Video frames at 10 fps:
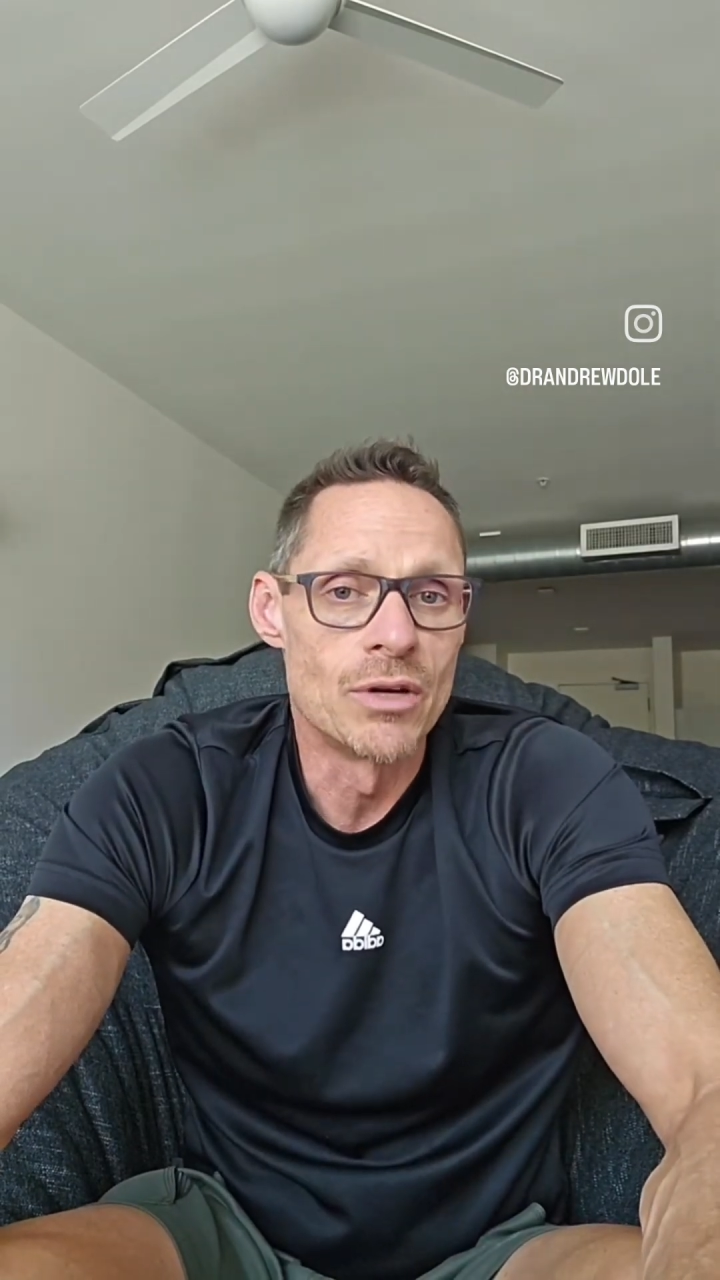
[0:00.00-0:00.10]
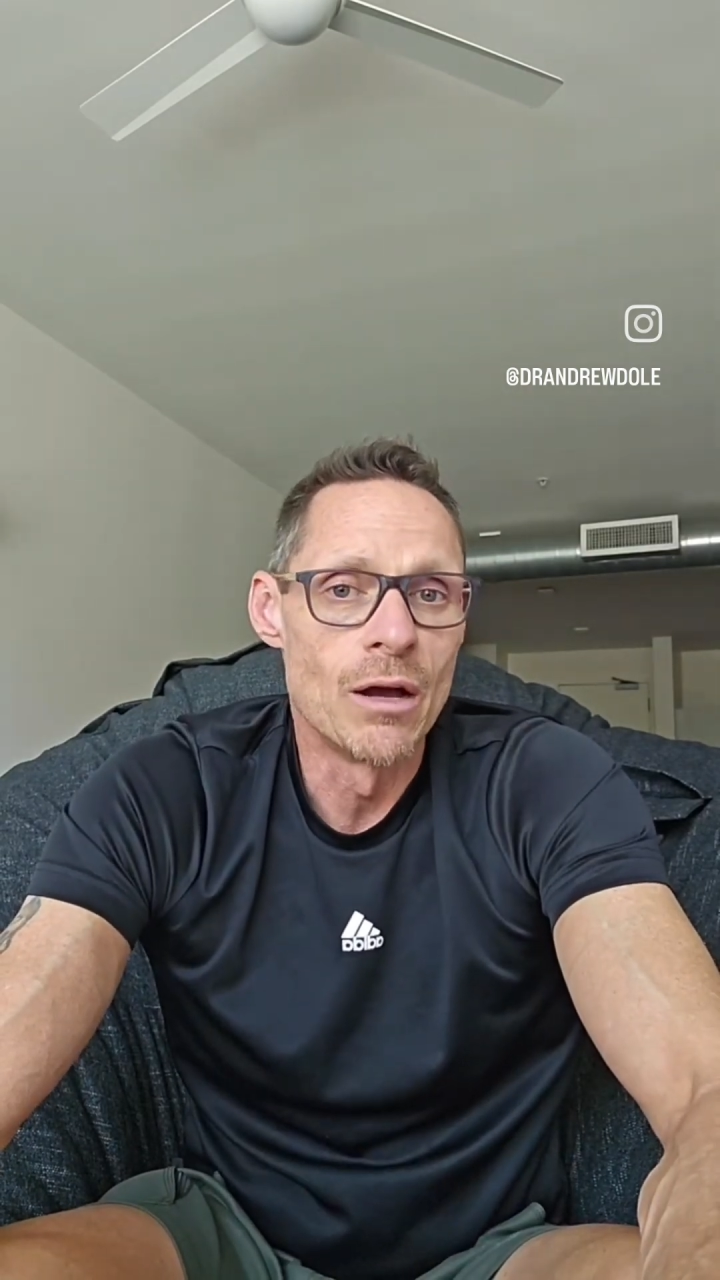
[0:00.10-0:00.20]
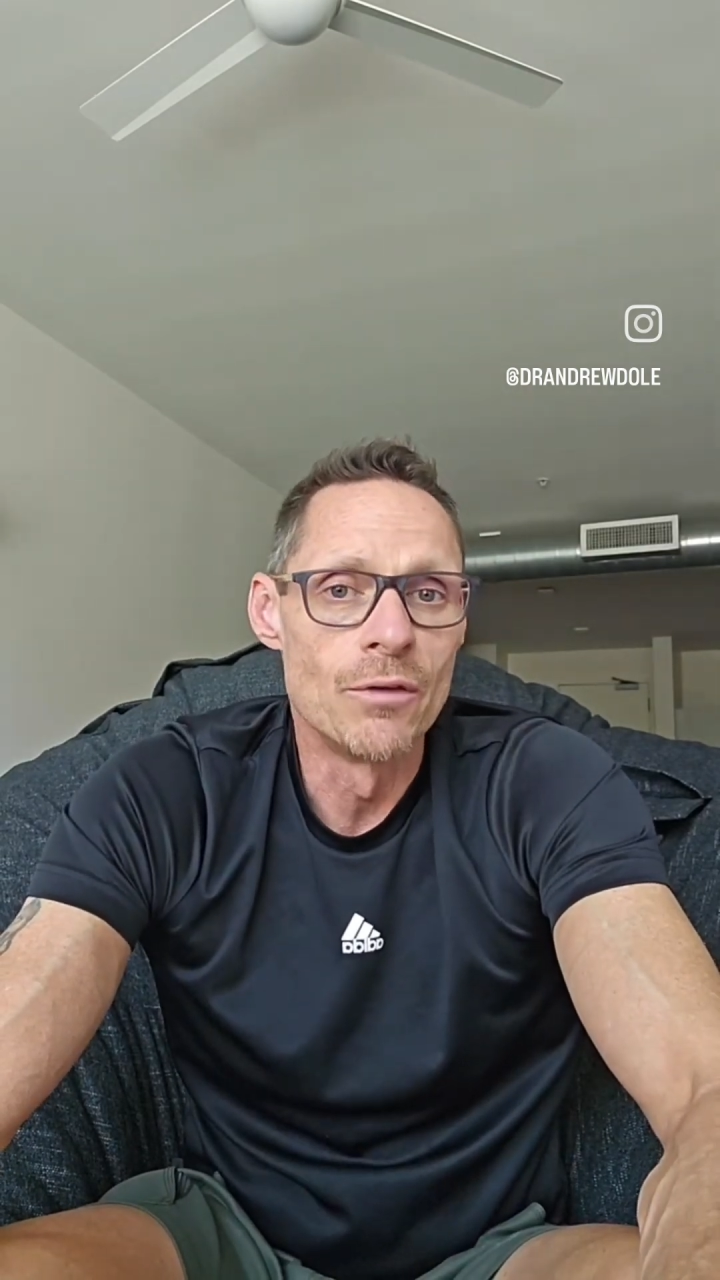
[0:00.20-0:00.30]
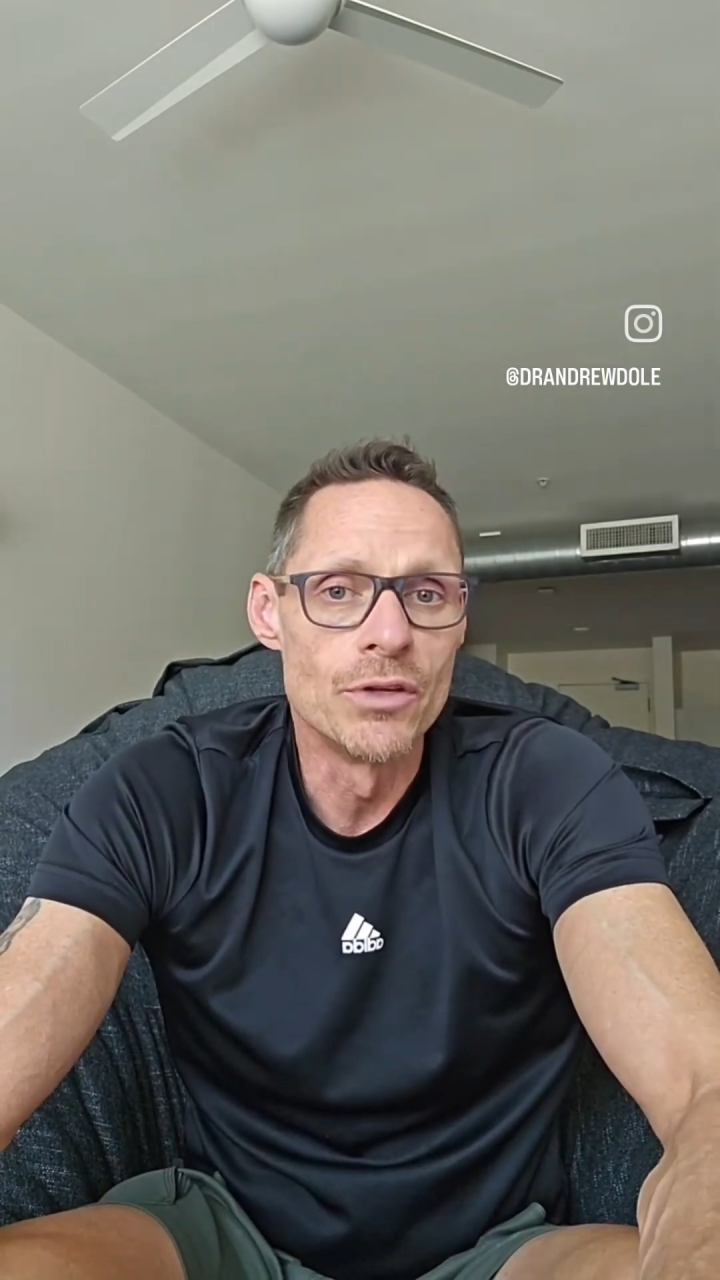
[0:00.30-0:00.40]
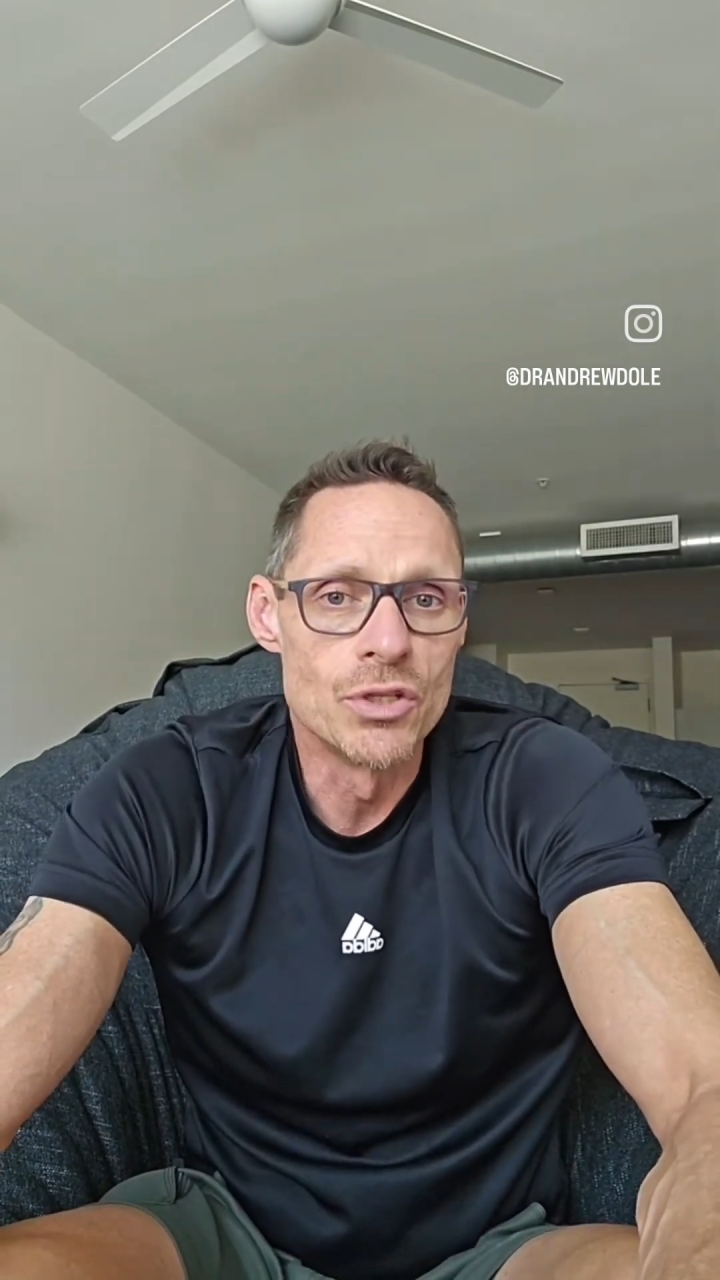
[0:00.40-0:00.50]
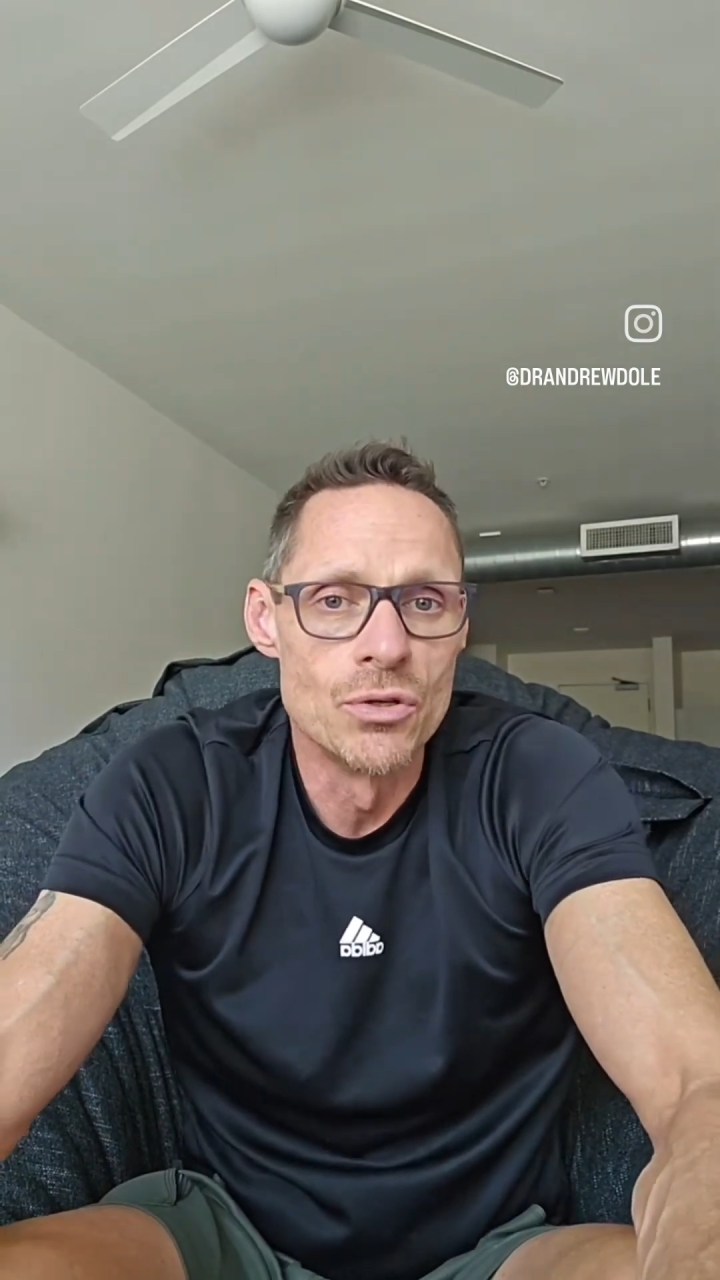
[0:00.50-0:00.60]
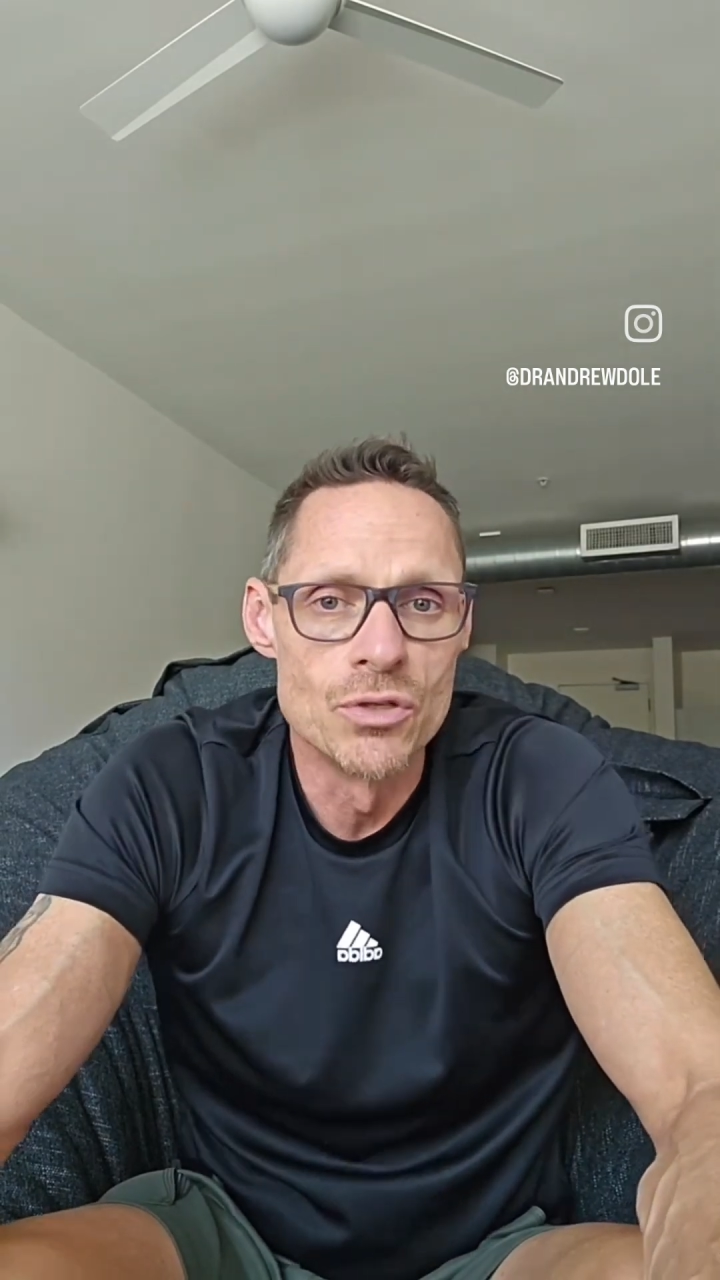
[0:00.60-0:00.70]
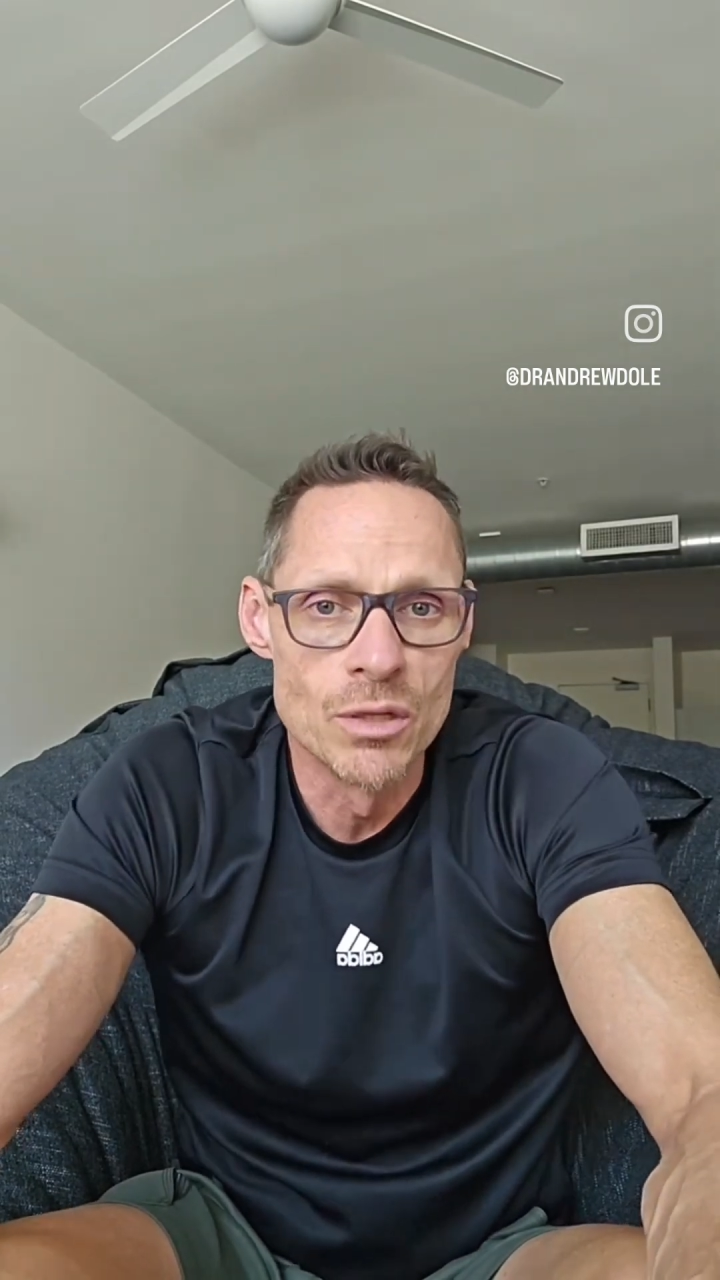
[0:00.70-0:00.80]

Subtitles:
health issues.